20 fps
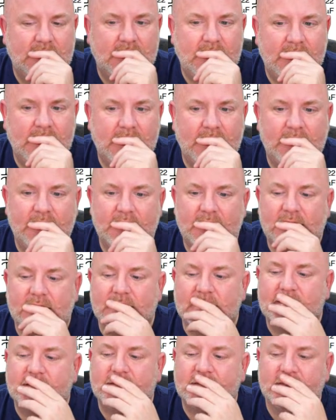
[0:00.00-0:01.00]
Hadn't
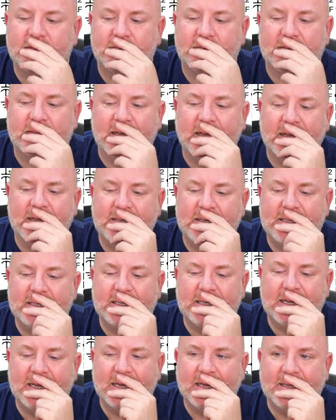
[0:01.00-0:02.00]
considered that,
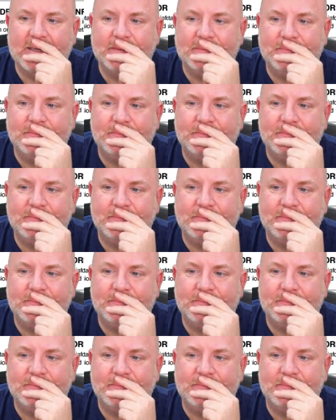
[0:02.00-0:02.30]
did I?